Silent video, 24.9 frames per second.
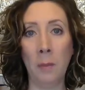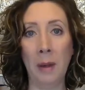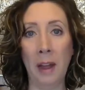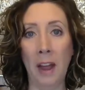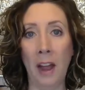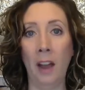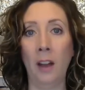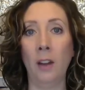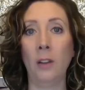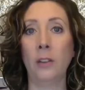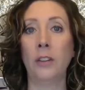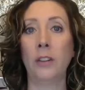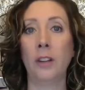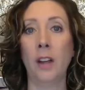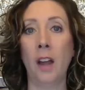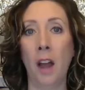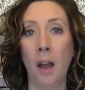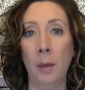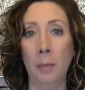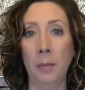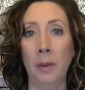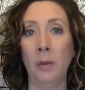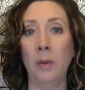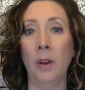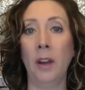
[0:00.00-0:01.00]
about
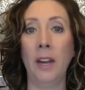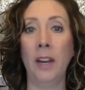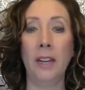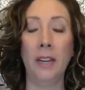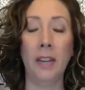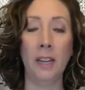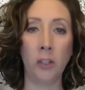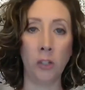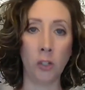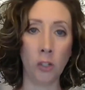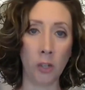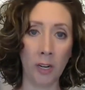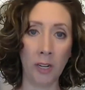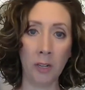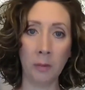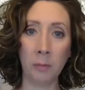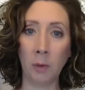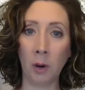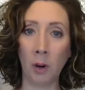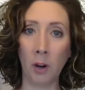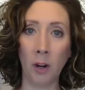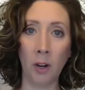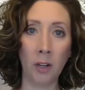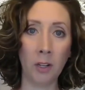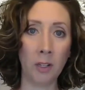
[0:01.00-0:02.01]
copyright and
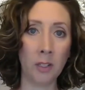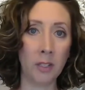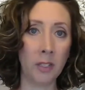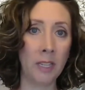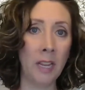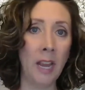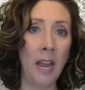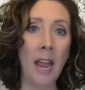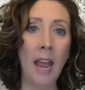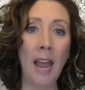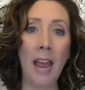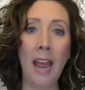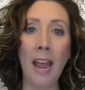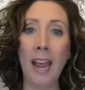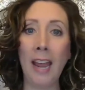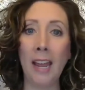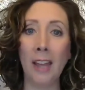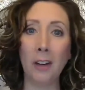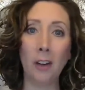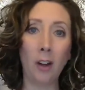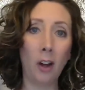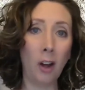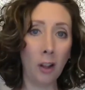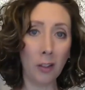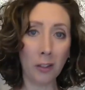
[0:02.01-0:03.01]
trademarks
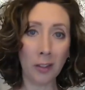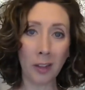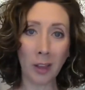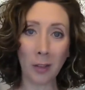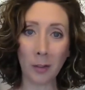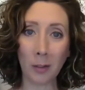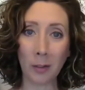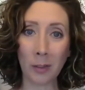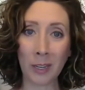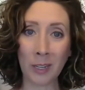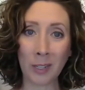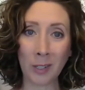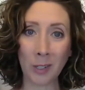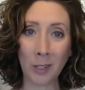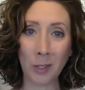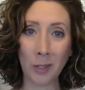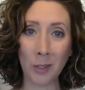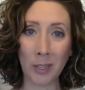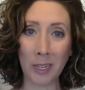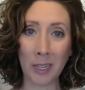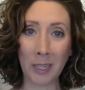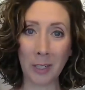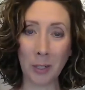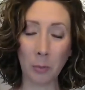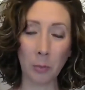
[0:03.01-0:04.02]
and all the other things
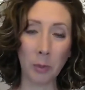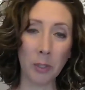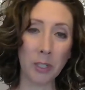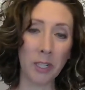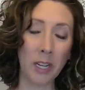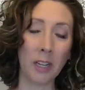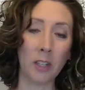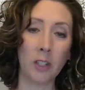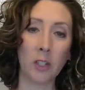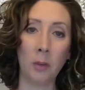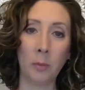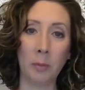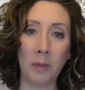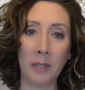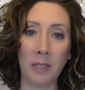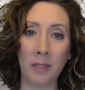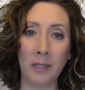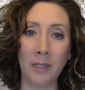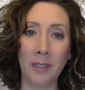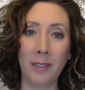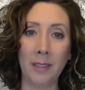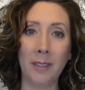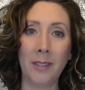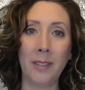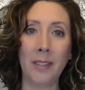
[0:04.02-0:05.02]
you need to protect your
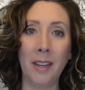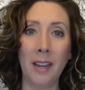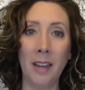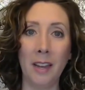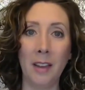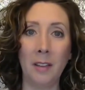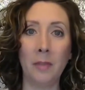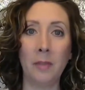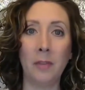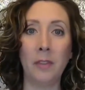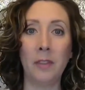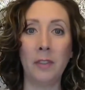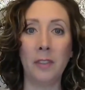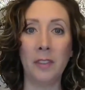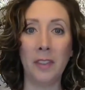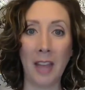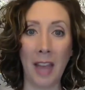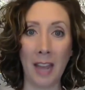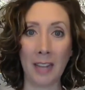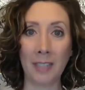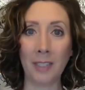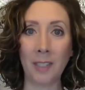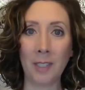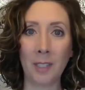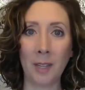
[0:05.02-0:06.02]
business if
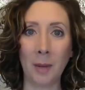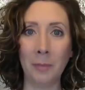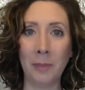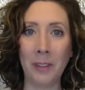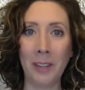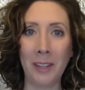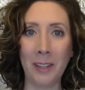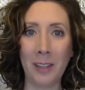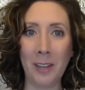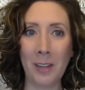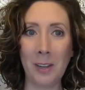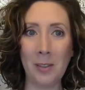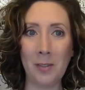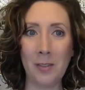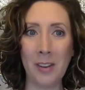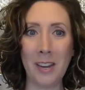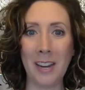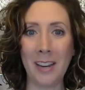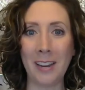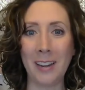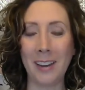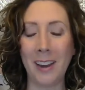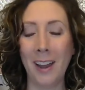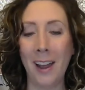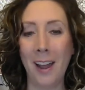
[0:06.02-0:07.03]
that's something that you
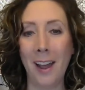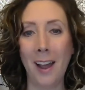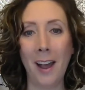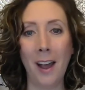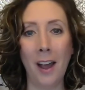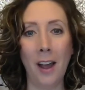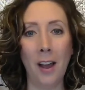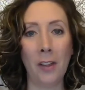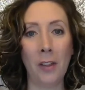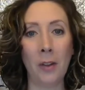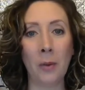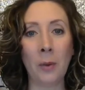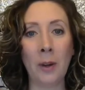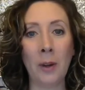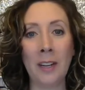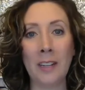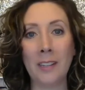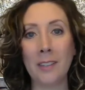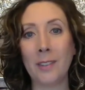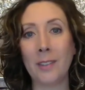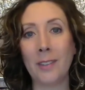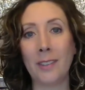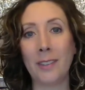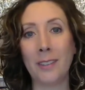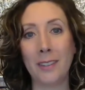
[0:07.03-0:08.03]
need.
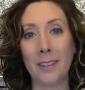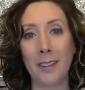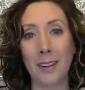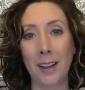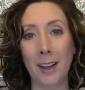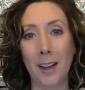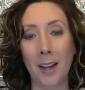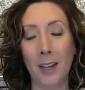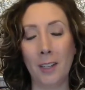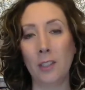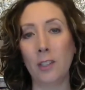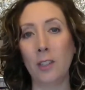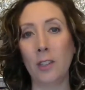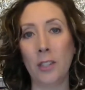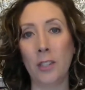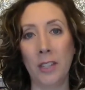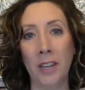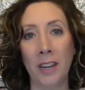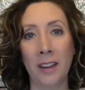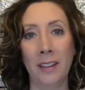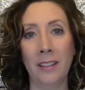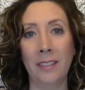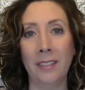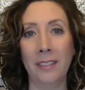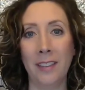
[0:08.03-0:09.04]
Otherwise,
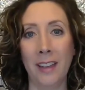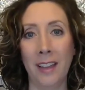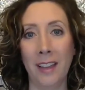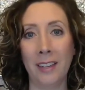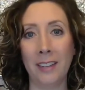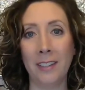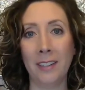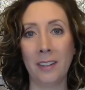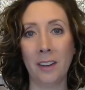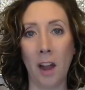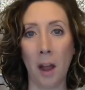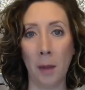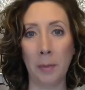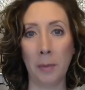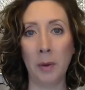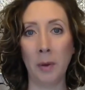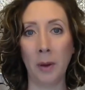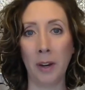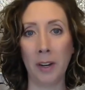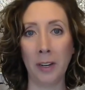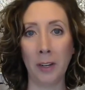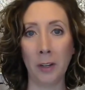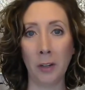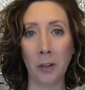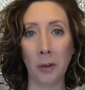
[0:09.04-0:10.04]
understand that
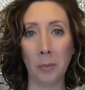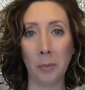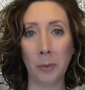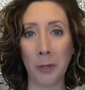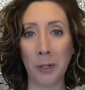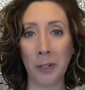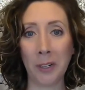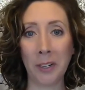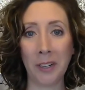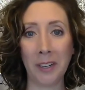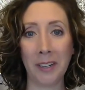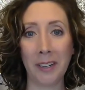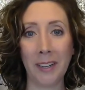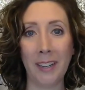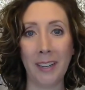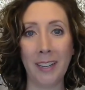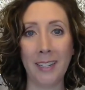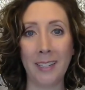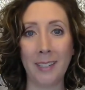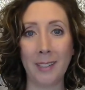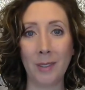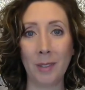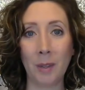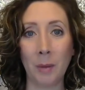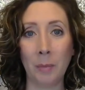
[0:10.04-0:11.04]
copywriting your book
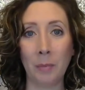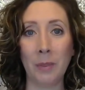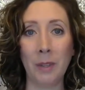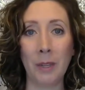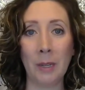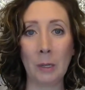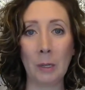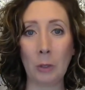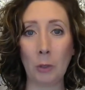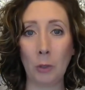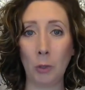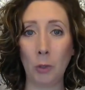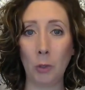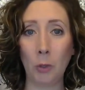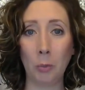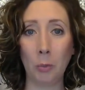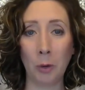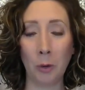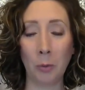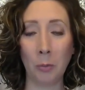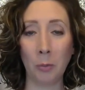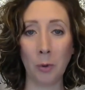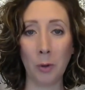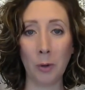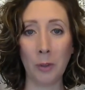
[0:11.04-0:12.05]
is something
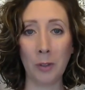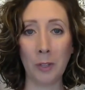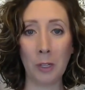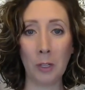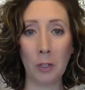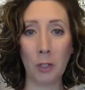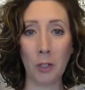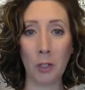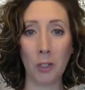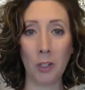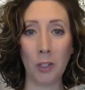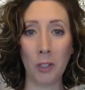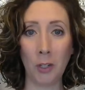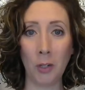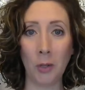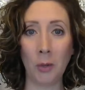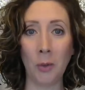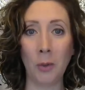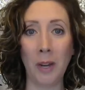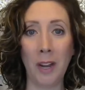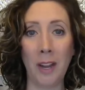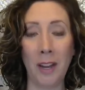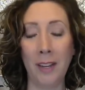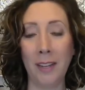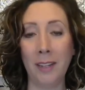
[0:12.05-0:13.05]
super important that you should
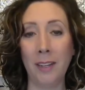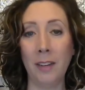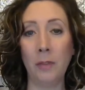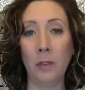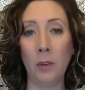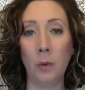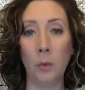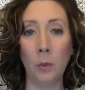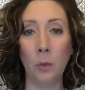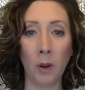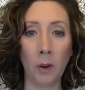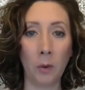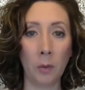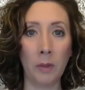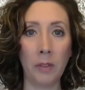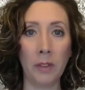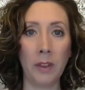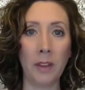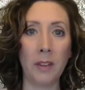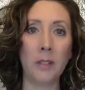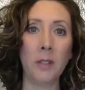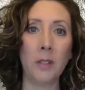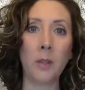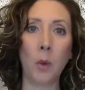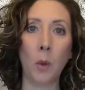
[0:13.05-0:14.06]
do. And if you work
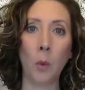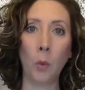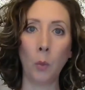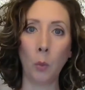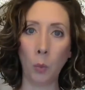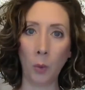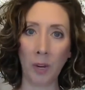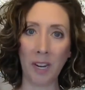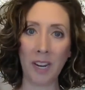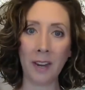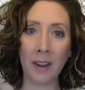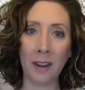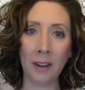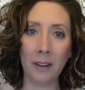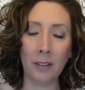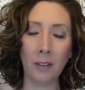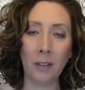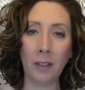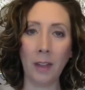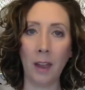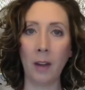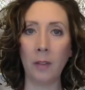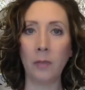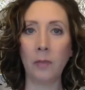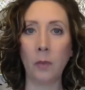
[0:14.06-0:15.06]
with us, we
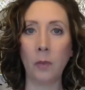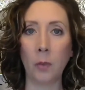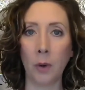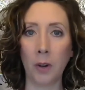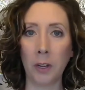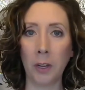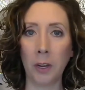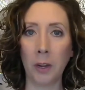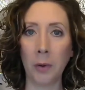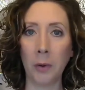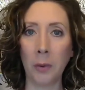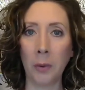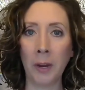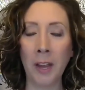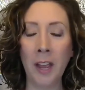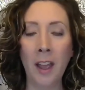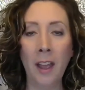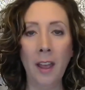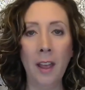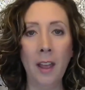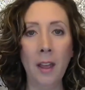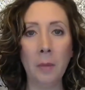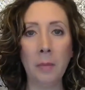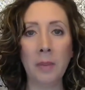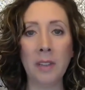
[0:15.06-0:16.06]
handle that for you,
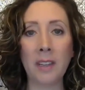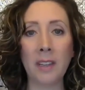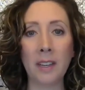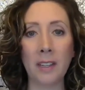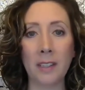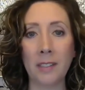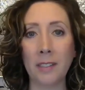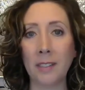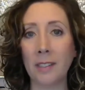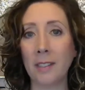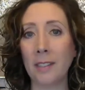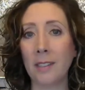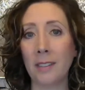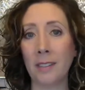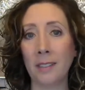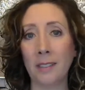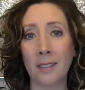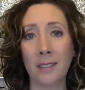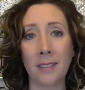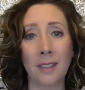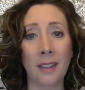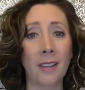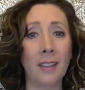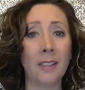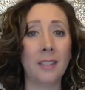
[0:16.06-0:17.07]
because
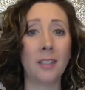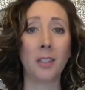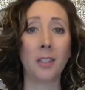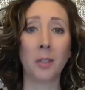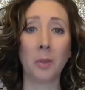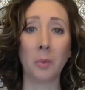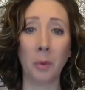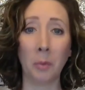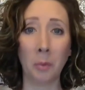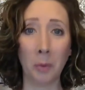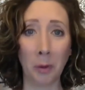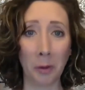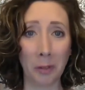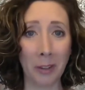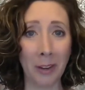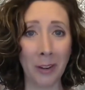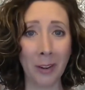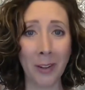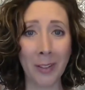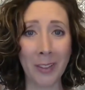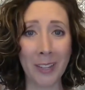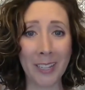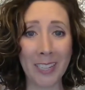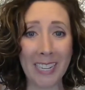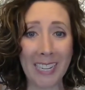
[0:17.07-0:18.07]
it's just one more
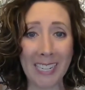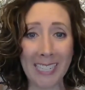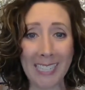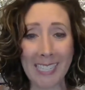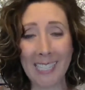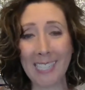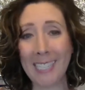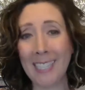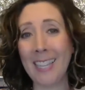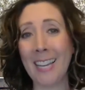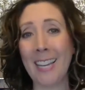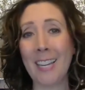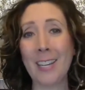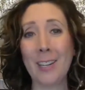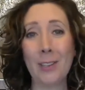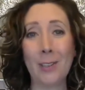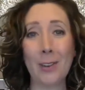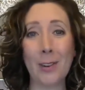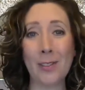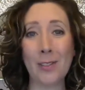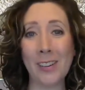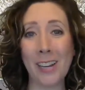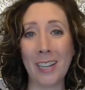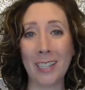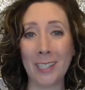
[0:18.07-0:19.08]
thing on the list that you
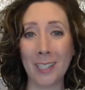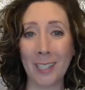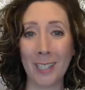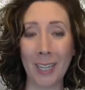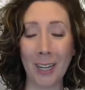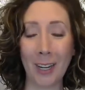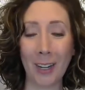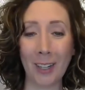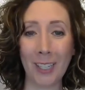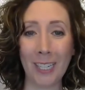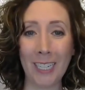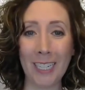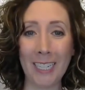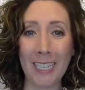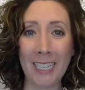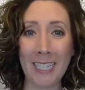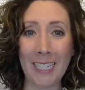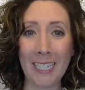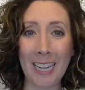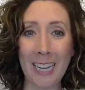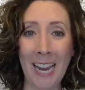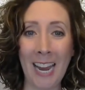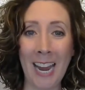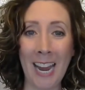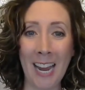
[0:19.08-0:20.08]
don't necessarily
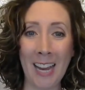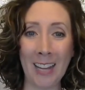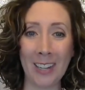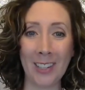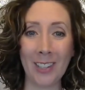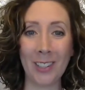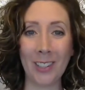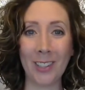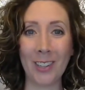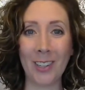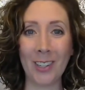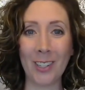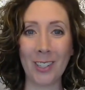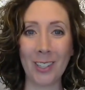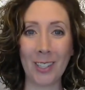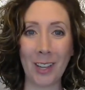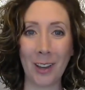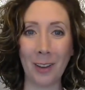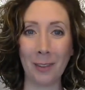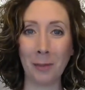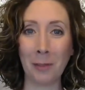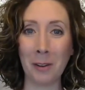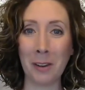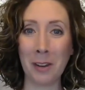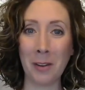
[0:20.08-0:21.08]
need to handle
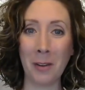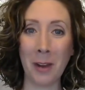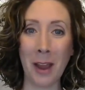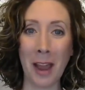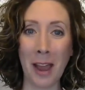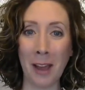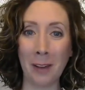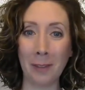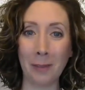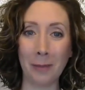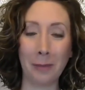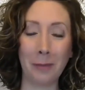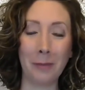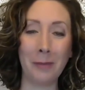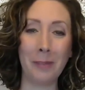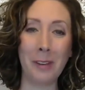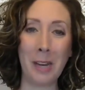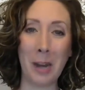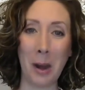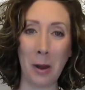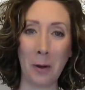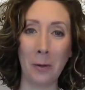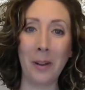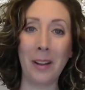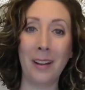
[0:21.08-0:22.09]
yourself when you have,
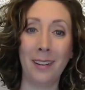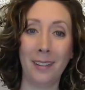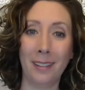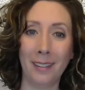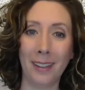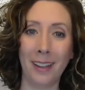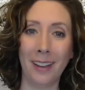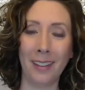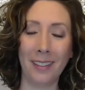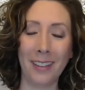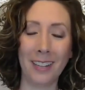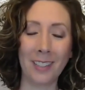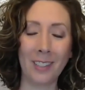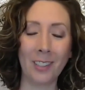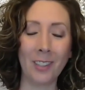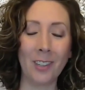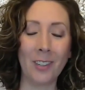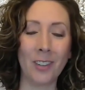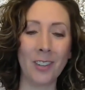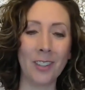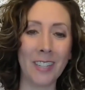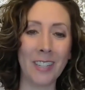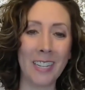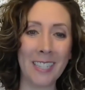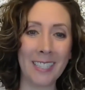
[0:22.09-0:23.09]
a lot of things
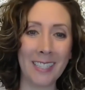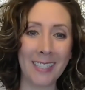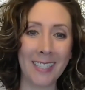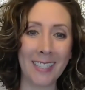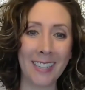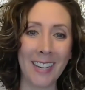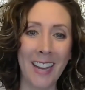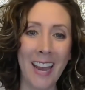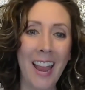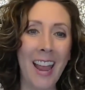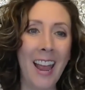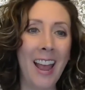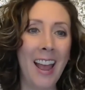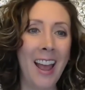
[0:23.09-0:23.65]
on your list.